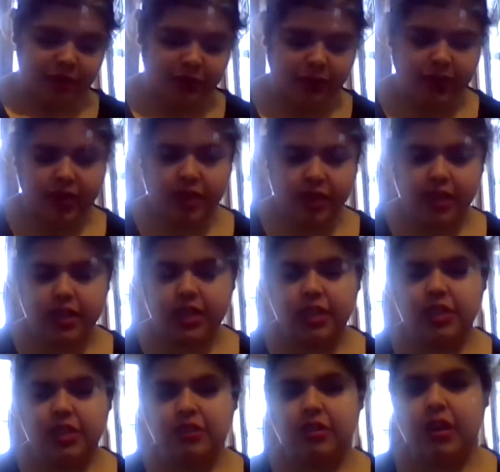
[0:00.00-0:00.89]
I
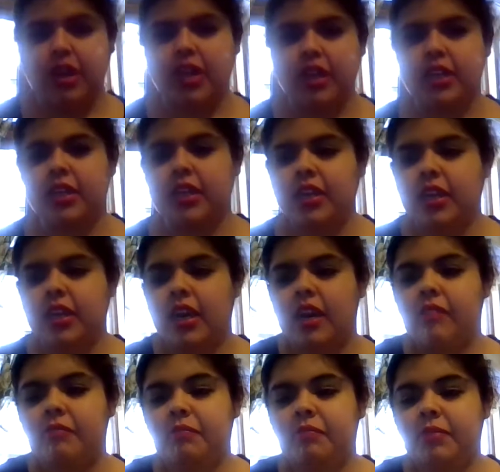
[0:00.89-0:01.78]
continue on,
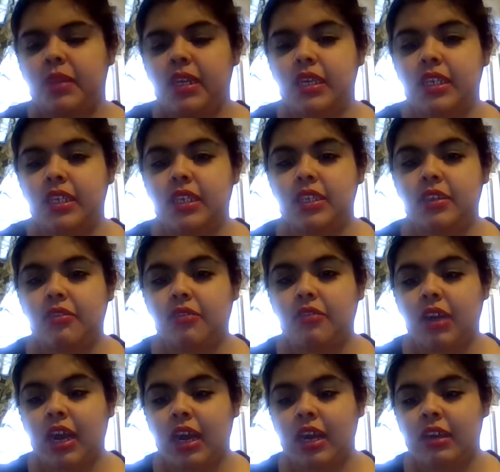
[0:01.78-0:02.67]
please
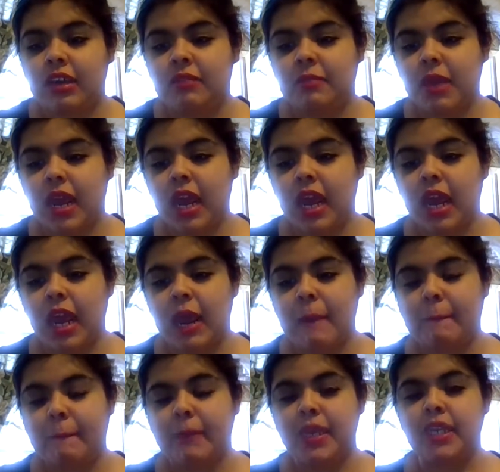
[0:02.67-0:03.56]
subscribe
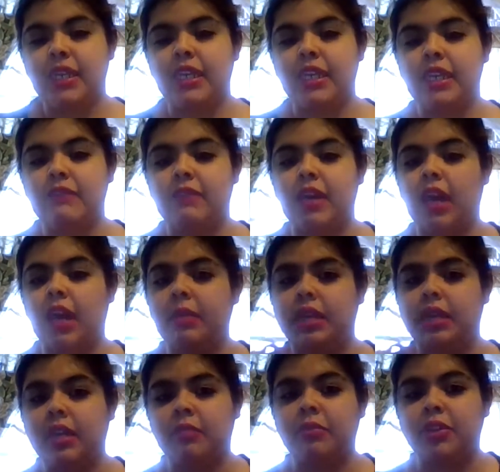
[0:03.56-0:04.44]
and please leave a
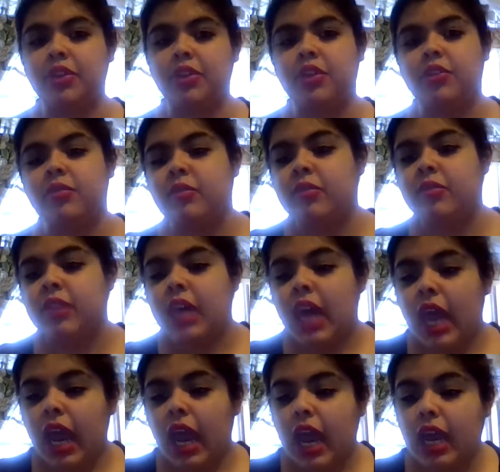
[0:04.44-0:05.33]
comment down below.
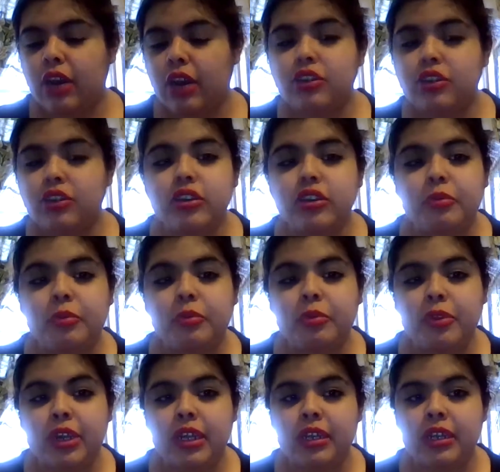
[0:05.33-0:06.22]
And also
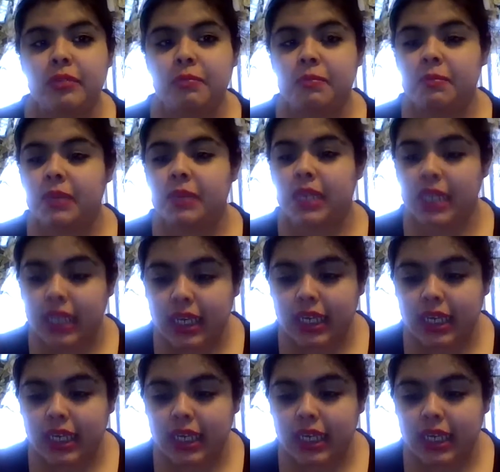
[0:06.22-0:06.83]
please put